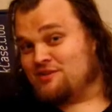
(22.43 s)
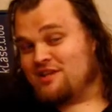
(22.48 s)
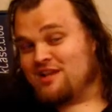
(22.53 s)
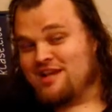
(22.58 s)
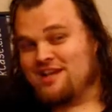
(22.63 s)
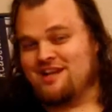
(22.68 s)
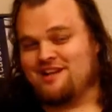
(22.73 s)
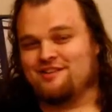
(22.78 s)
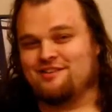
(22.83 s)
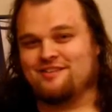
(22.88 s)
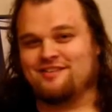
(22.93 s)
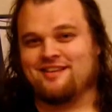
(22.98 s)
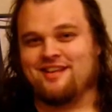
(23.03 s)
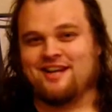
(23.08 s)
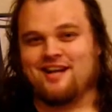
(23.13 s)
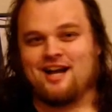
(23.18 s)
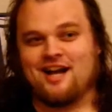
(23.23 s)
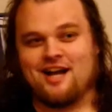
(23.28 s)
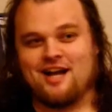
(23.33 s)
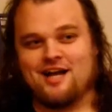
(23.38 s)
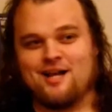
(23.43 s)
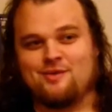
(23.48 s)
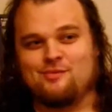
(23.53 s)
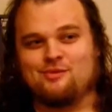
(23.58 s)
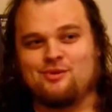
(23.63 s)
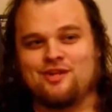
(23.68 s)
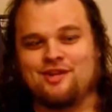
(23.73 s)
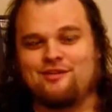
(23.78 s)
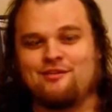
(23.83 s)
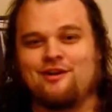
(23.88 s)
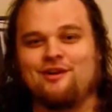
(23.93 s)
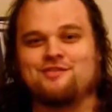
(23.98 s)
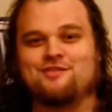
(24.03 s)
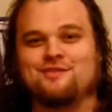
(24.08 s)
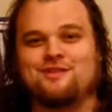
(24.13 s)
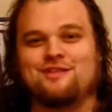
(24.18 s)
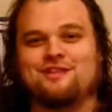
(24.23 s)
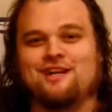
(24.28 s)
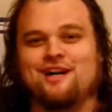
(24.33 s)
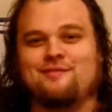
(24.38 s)
And I was like, I will get around
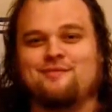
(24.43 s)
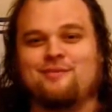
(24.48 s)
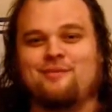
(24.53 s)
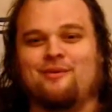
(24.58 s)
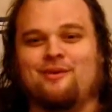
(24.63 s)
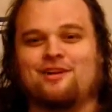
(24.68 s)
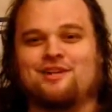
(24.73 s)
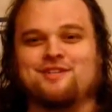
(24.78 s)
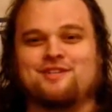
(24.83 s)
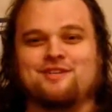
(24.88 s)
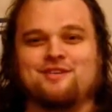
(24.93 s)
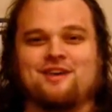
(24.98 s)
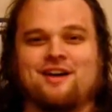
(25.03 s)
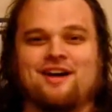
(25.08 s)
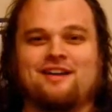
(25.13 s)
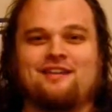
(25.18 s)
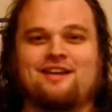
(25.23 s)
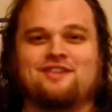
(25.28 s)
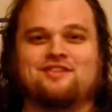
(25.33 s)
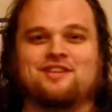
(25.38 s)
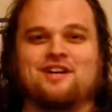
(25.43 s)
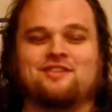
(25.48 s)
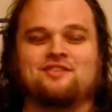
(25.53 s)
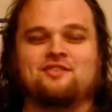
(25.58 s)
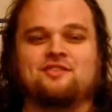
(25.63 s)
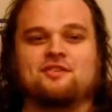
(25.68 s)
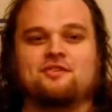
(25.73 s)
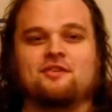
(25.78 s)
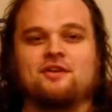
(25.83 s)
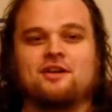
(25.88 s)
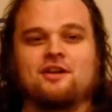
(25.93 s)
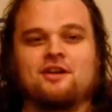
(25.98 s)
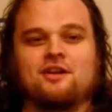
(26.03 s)
to it. I've been wanting to, I hadn't had a chance to.